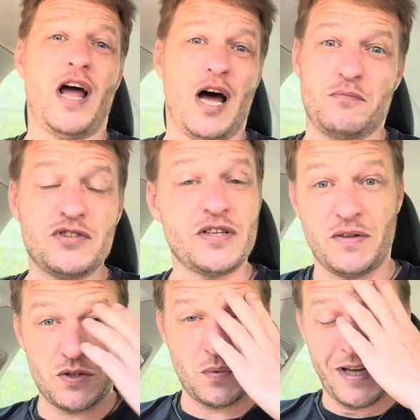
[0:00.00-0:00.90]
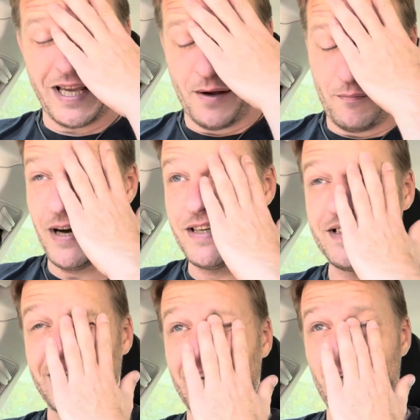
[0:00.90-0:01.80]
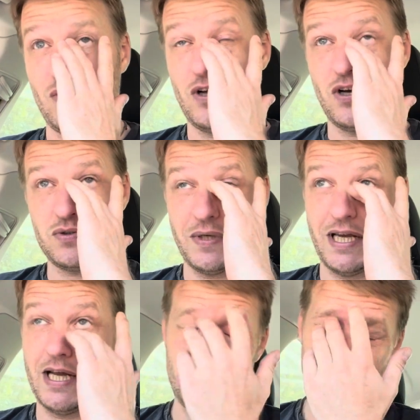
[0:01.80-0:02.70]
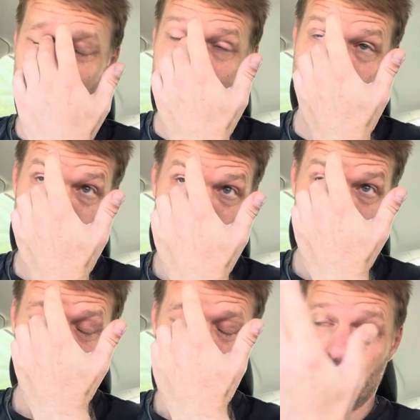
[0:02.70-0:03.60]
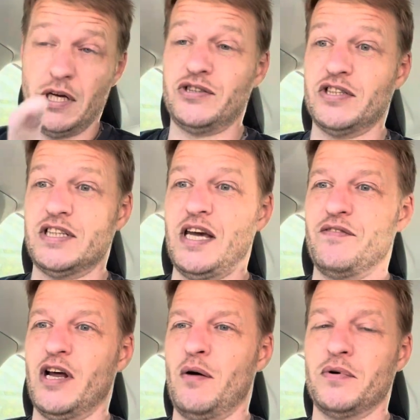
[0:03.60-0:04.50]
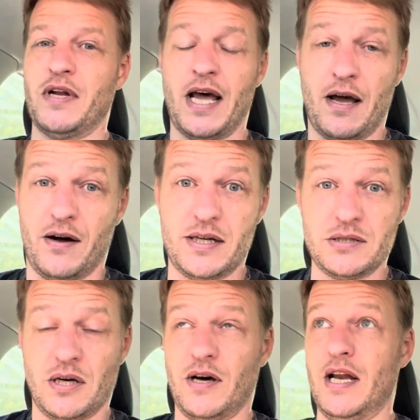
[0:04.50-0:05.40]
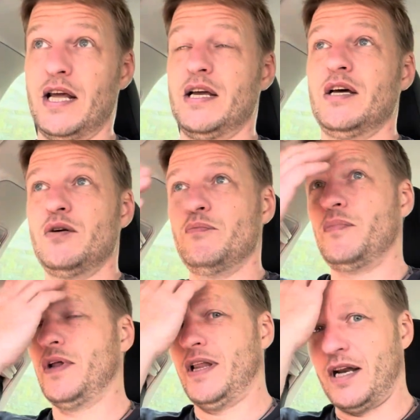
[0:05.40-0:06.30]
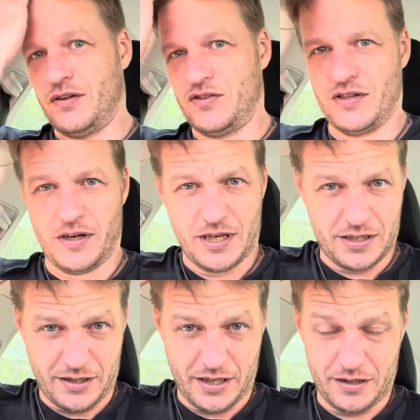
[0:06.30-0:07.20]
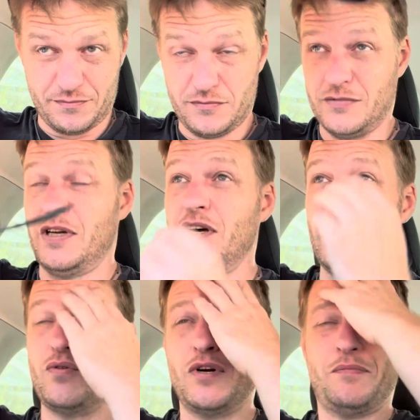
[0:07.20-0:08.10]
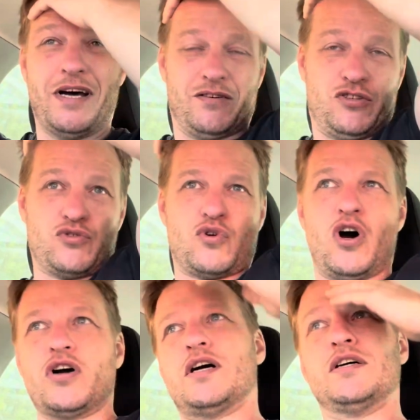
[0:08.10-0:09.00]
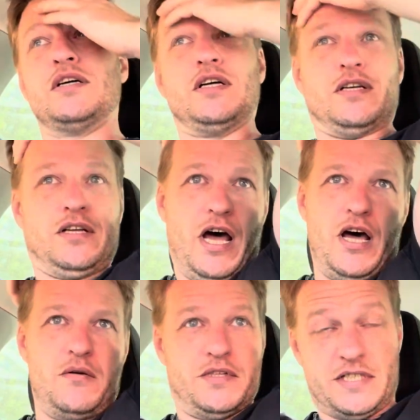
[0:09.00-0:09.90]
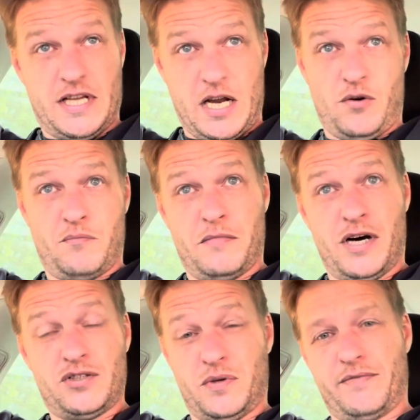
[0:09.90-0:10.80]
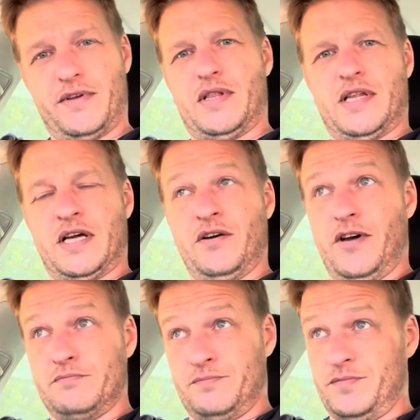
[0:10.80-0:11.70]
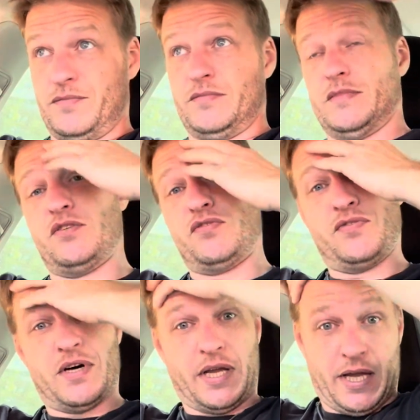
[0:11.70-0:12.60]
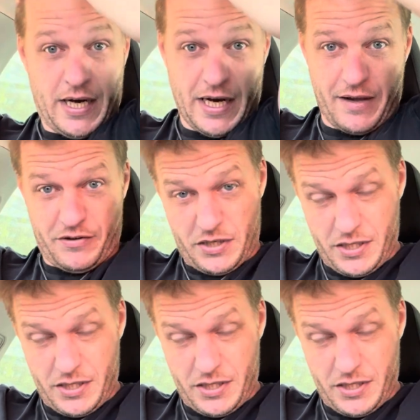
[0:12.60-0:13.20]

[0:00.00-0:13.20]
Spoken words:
up until this weekend, basically, or last weekend, I had just given up on AI entirely. But then I started, I heard all about Grok. This is Elon Musk, whatever you think of him. It's fucking clever.